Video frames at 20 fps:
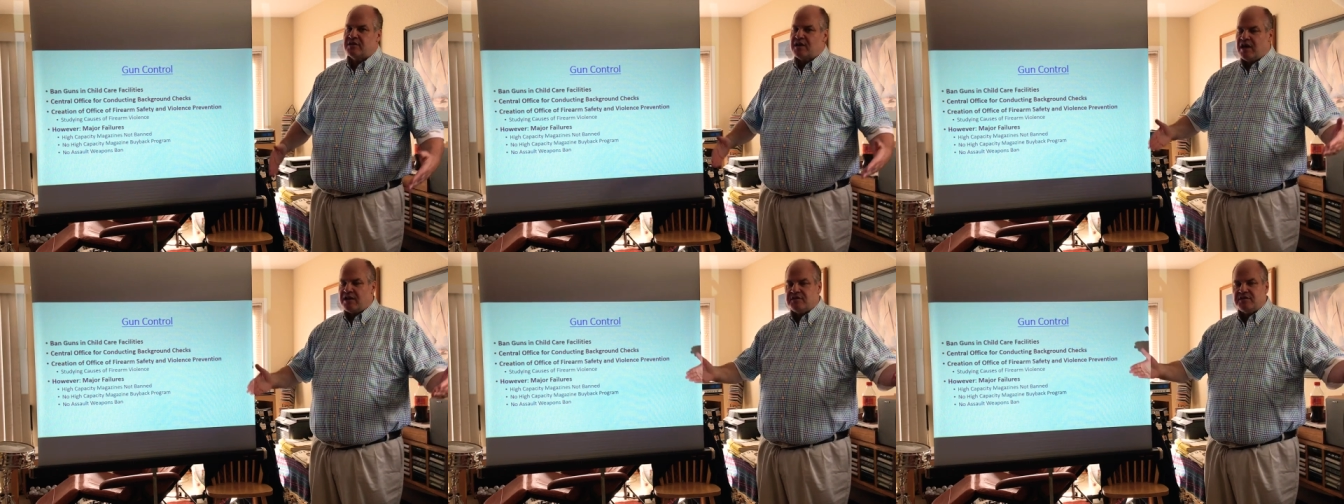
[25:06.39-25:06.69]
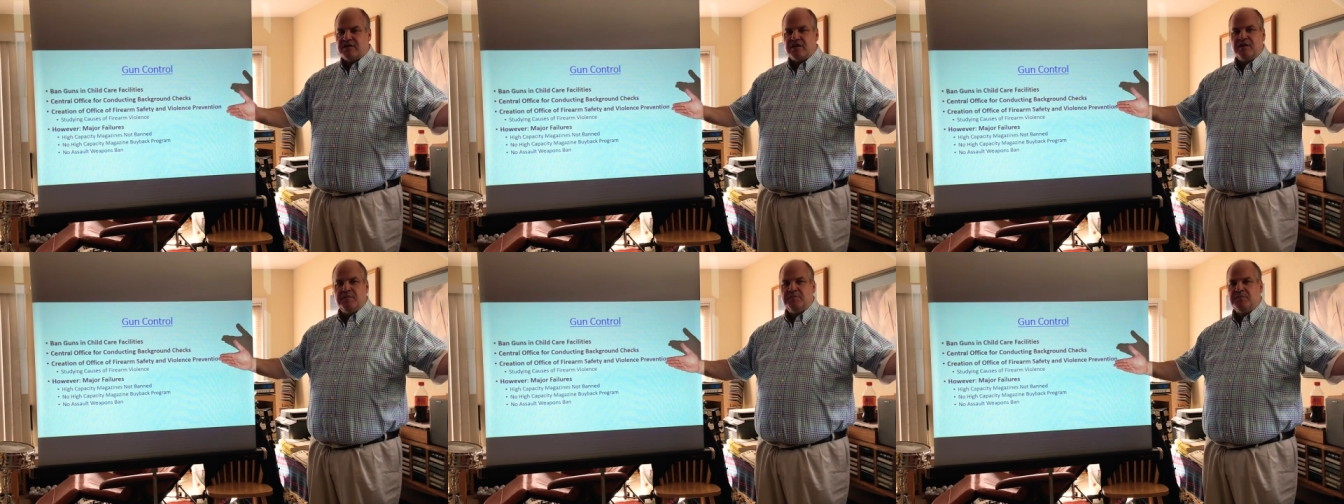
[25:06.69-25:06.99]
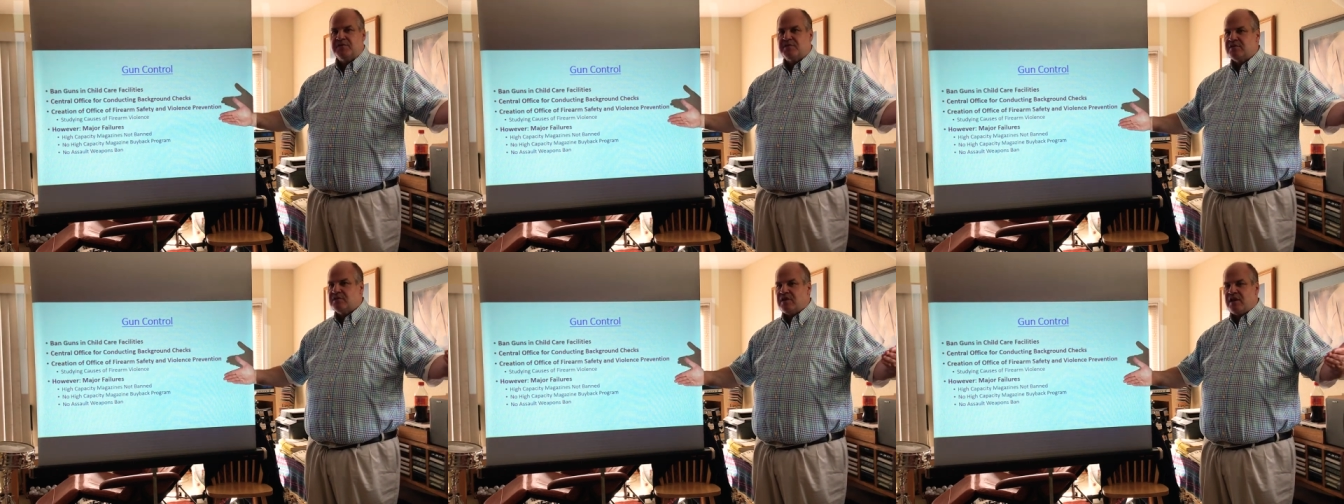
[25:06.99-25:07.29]
That
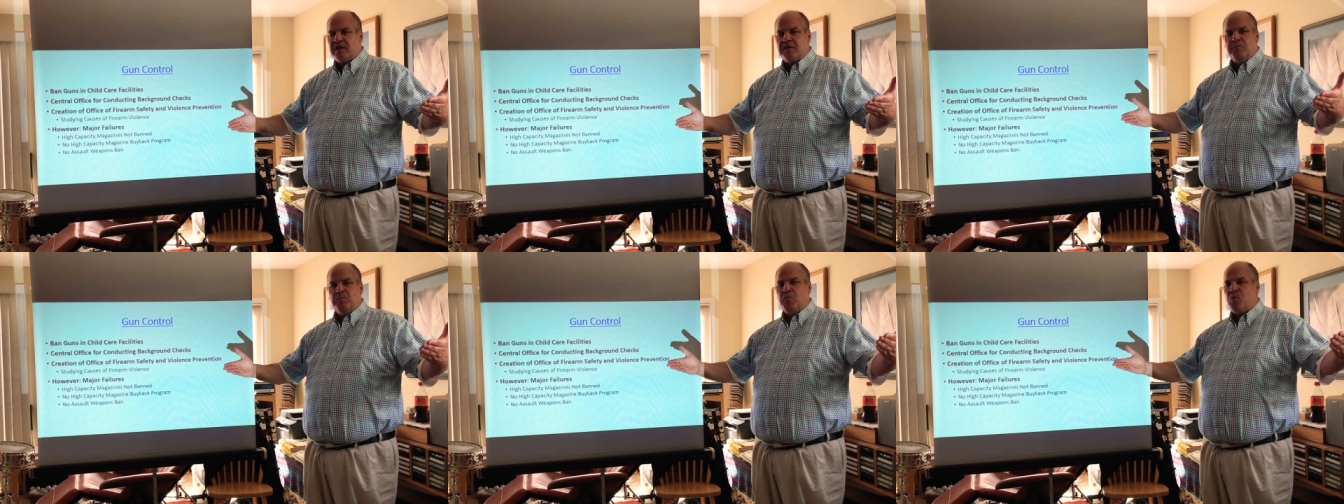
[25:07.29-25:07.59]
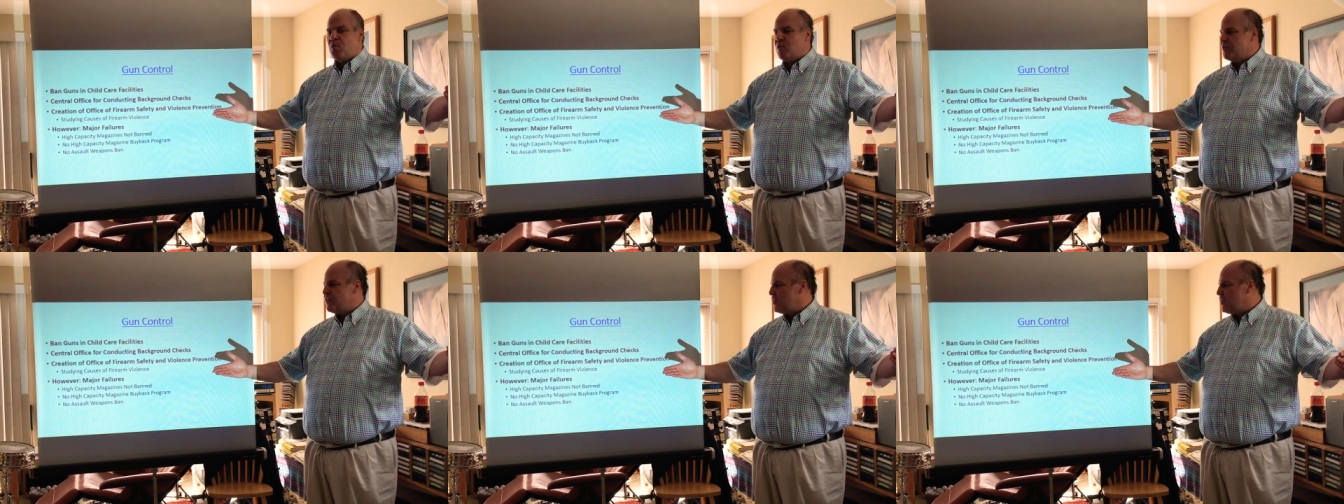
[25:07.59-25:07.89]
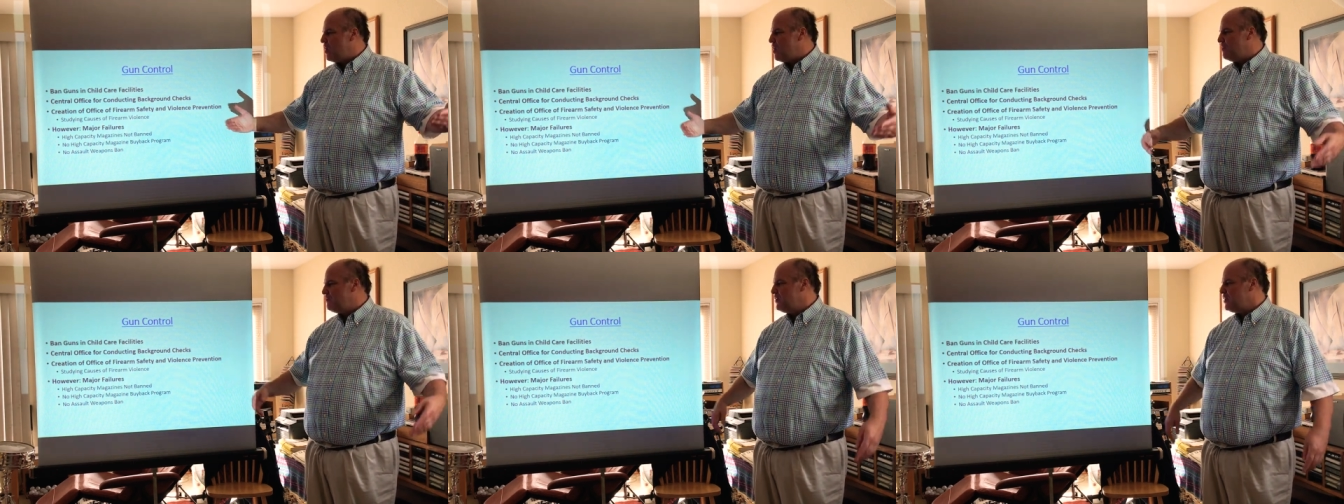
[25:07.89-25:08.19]
seems like more
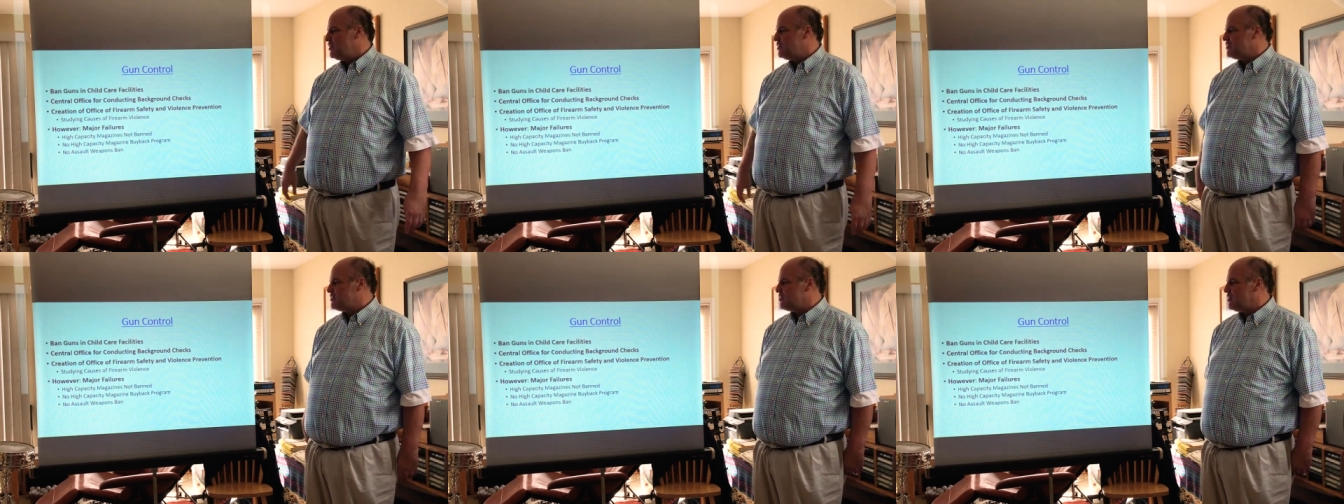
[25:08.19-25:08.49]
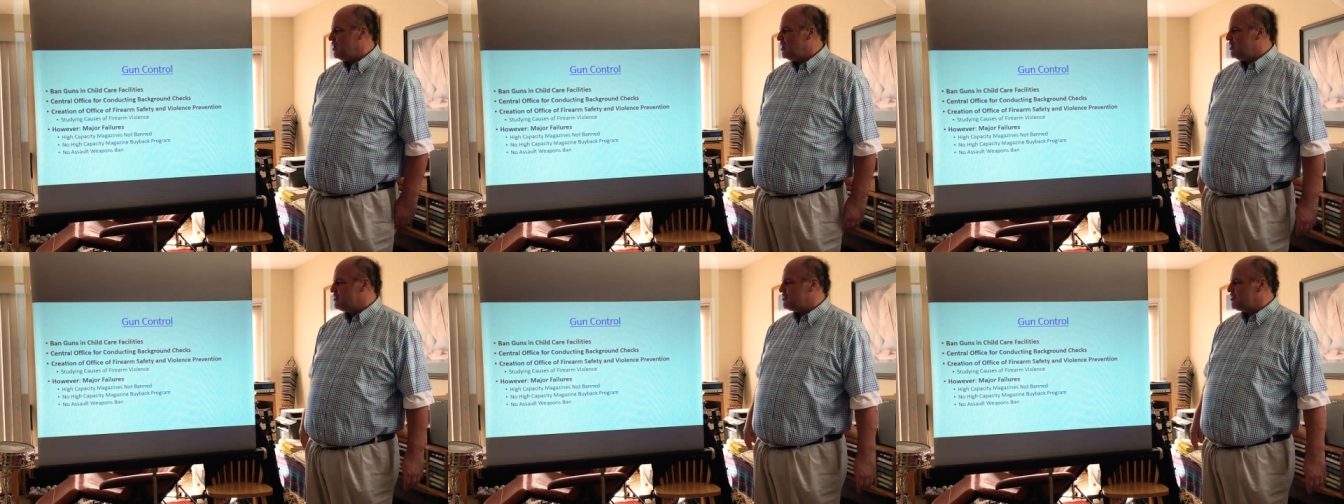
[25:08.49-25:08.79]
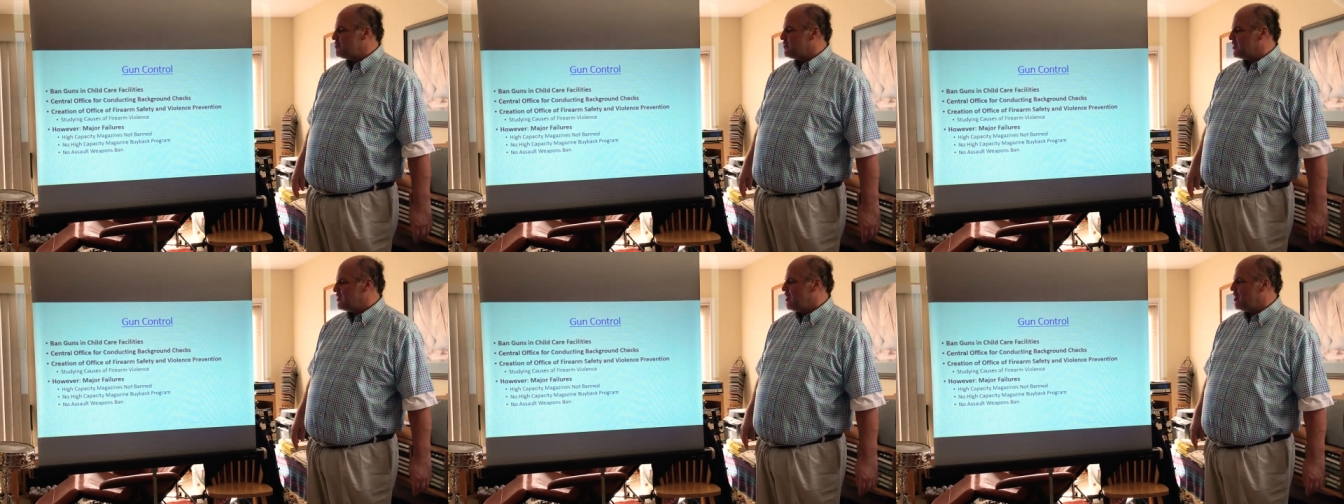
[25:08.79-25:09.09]
than obvious,
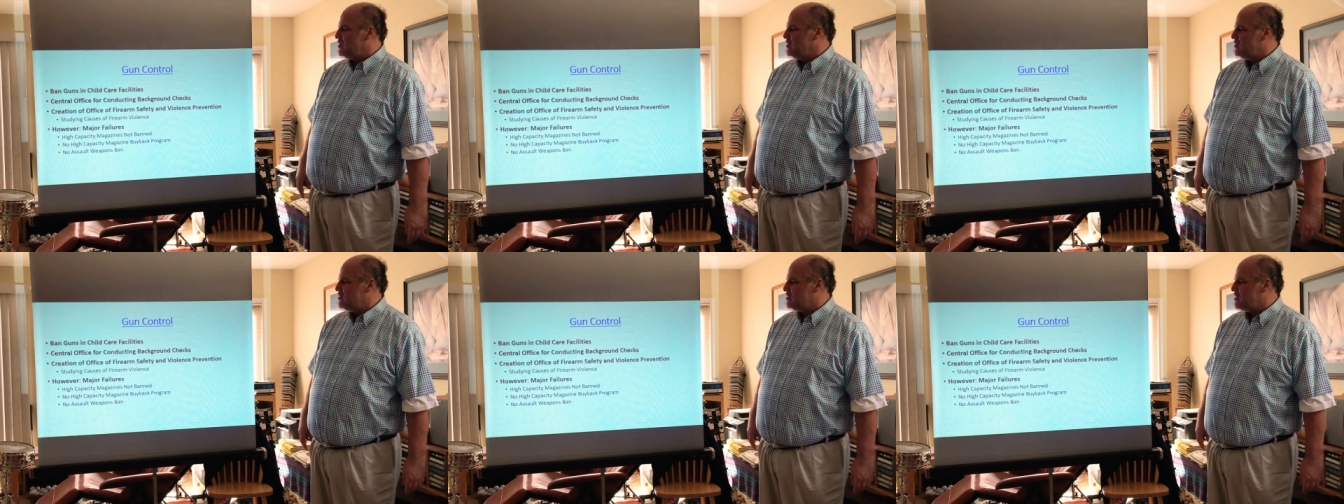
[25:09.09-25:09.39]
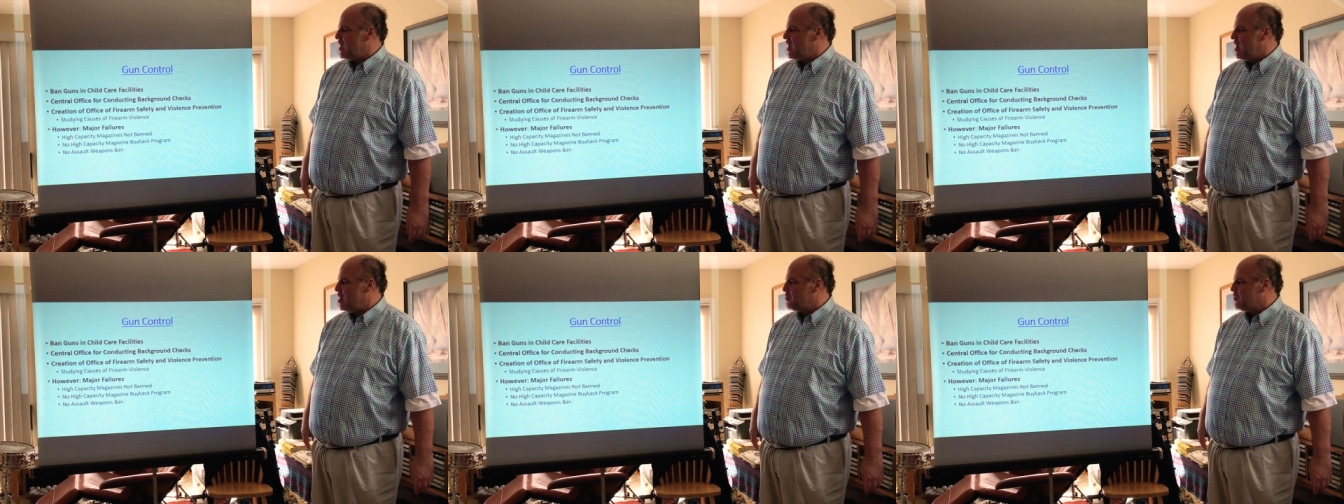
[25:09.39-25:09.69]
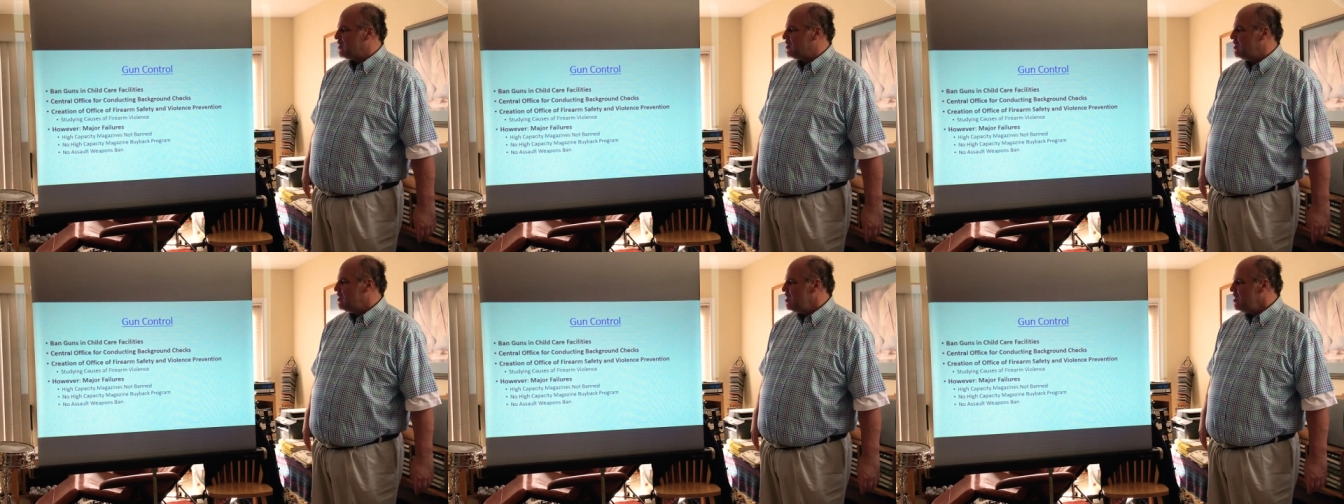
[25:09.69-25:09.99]
something that needs to
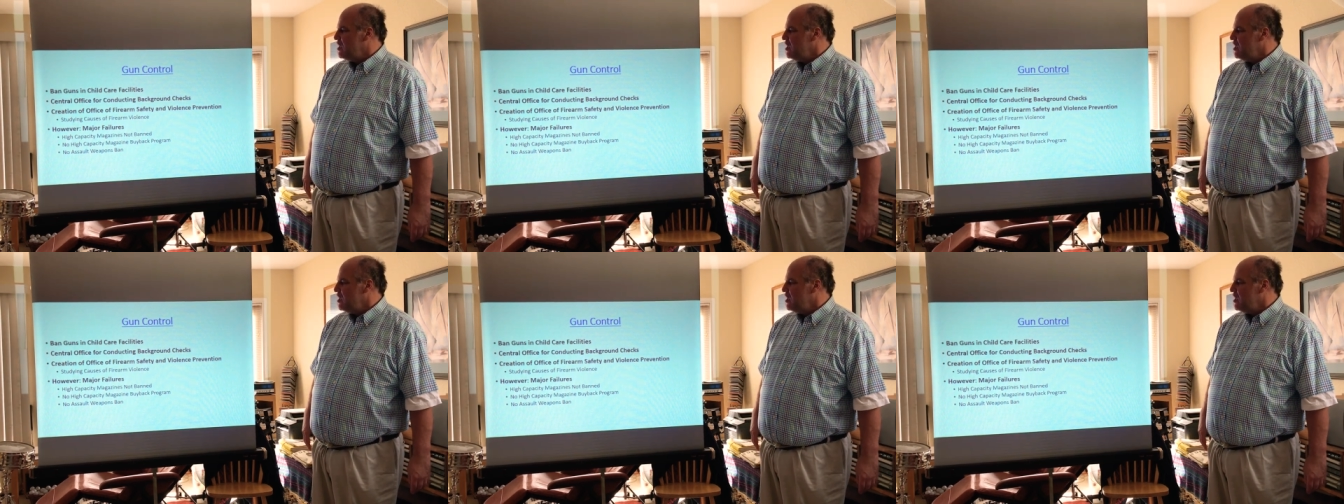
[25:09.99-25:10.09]
happen.